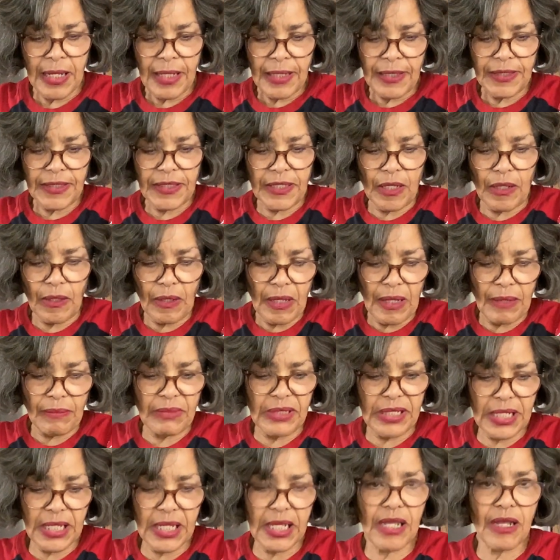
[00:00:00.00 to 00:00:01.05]
So I'm
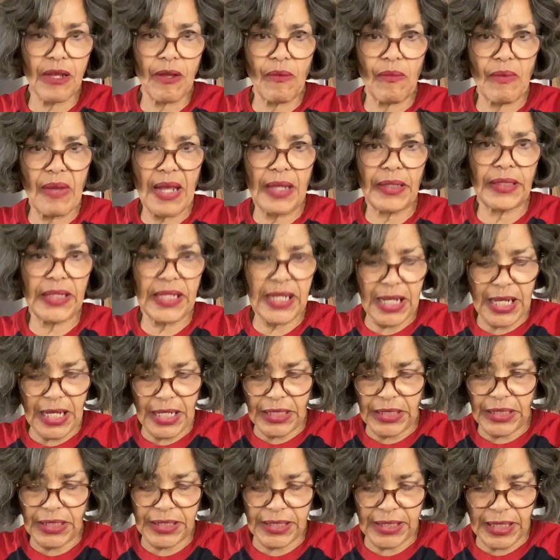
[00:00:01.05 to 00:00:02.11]
digging around the
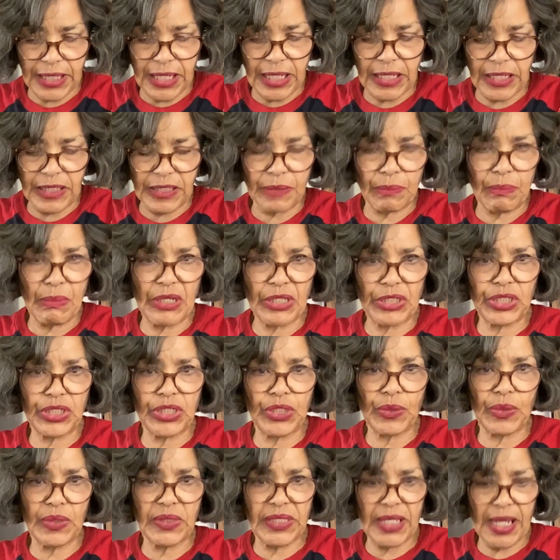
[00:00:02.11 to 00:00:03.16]
edges to get as much dough
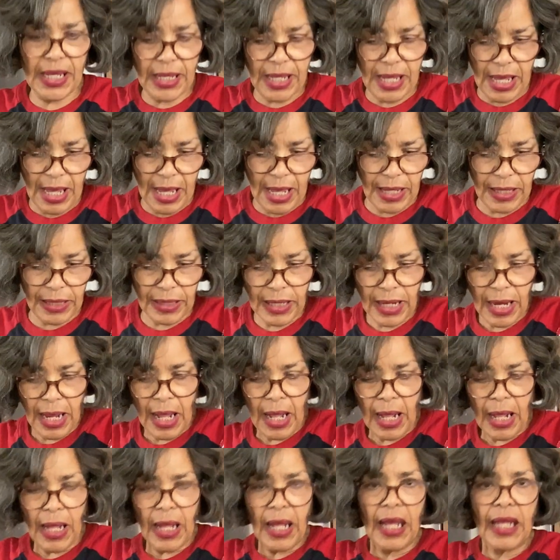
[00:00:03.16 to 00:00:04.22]
as I can,
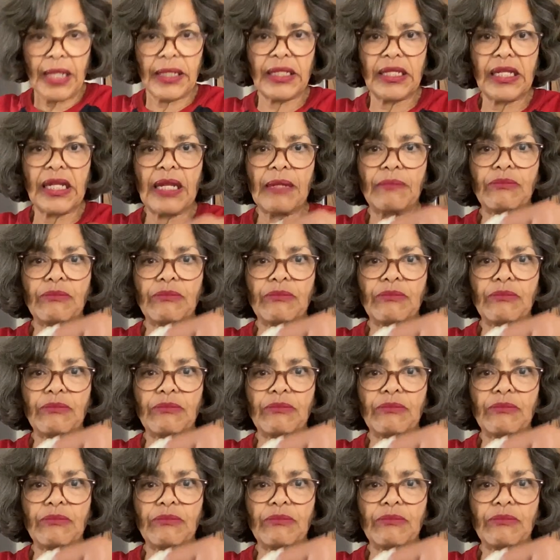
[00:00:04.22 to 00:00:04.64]
and then I'm